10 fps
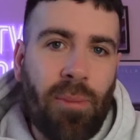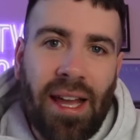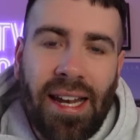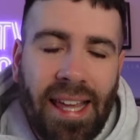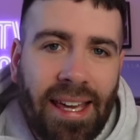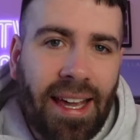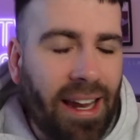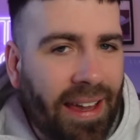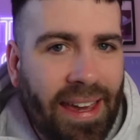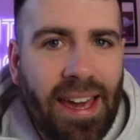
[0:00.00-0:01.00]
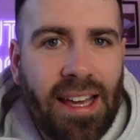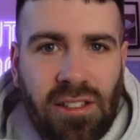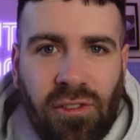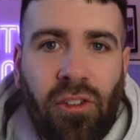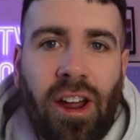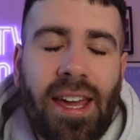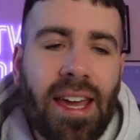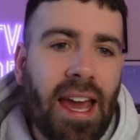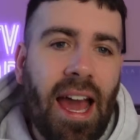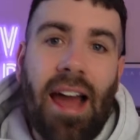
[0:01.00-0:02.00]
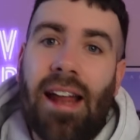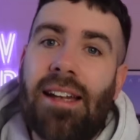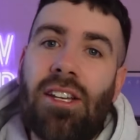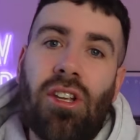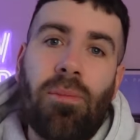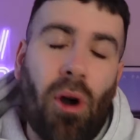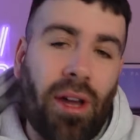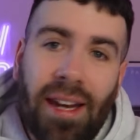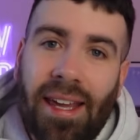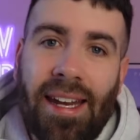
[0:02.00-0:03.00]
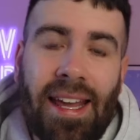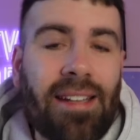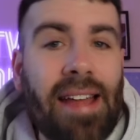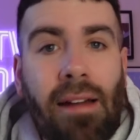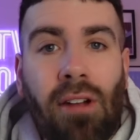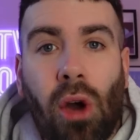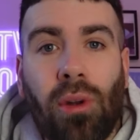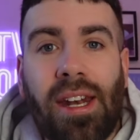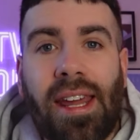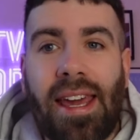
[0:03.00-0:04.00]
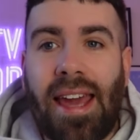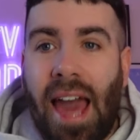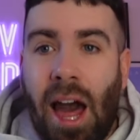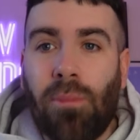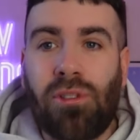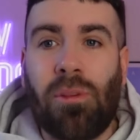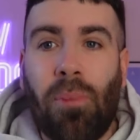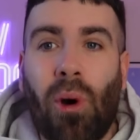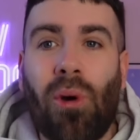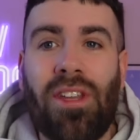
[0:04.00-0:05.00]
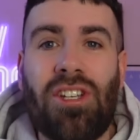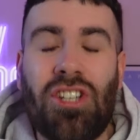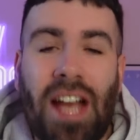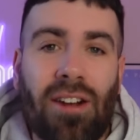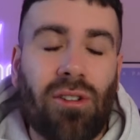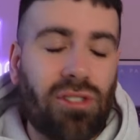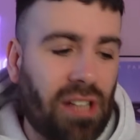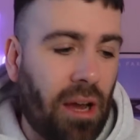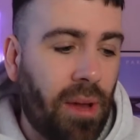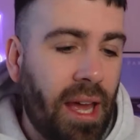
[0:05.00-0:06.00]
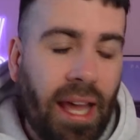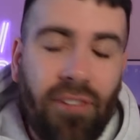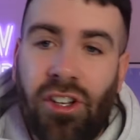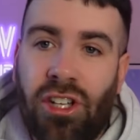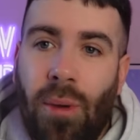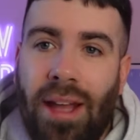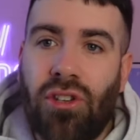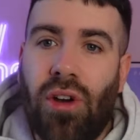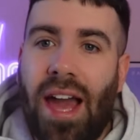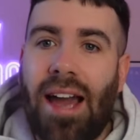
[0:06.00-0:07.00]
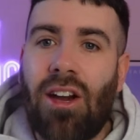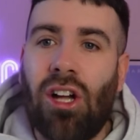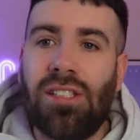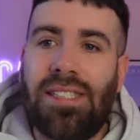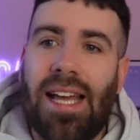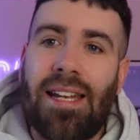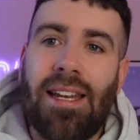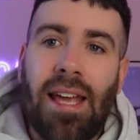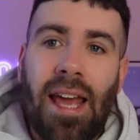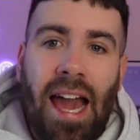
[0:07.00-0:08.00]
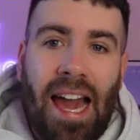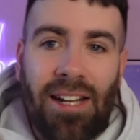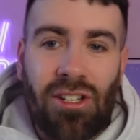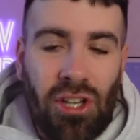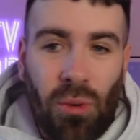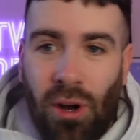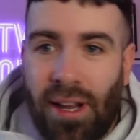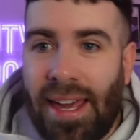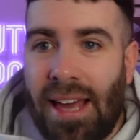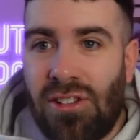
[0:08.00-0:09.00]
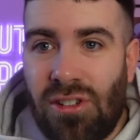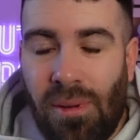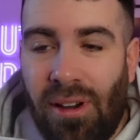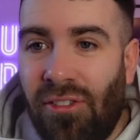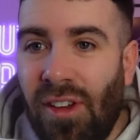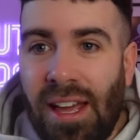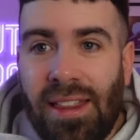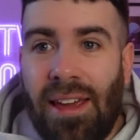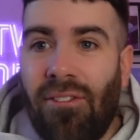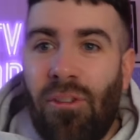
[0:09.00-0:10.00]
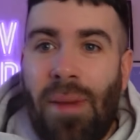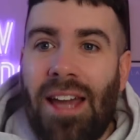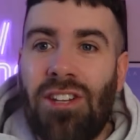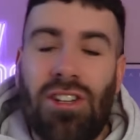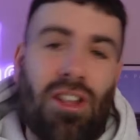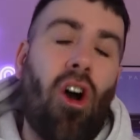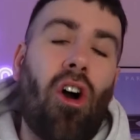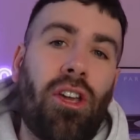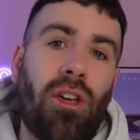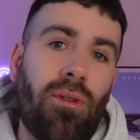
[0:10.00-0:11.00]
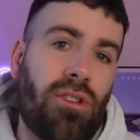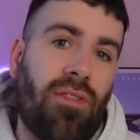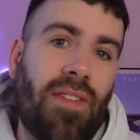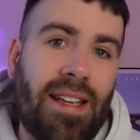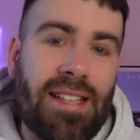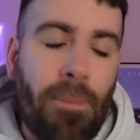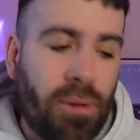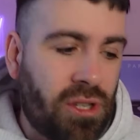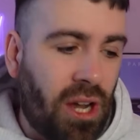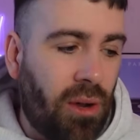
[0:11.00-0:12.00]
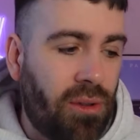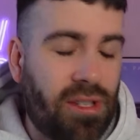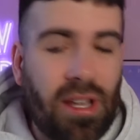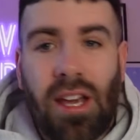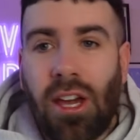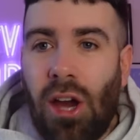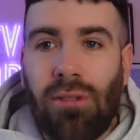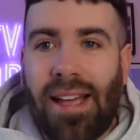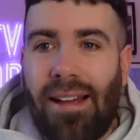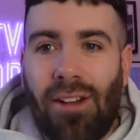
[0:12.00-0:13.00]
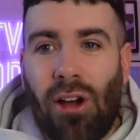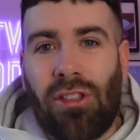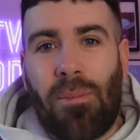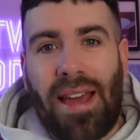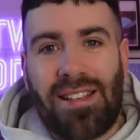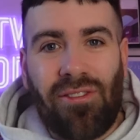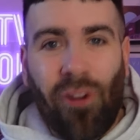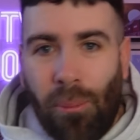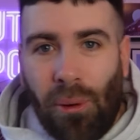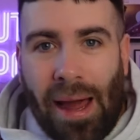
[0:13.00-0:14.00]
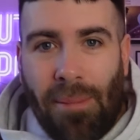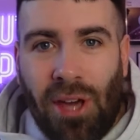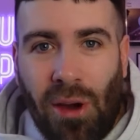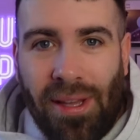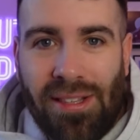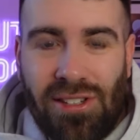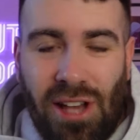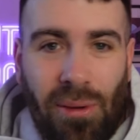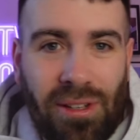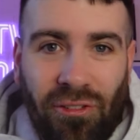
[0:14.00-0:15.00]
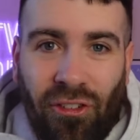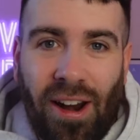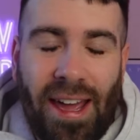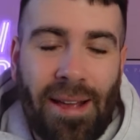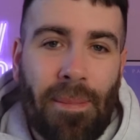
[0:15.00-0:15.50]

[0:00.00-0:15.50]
a link. Click it. It's free. And by clicking it and downloading it, it helps support this channel. So if you do enjoy our content and you want to get some of the information that I use on these episodes, go and download the best football app going. So it's free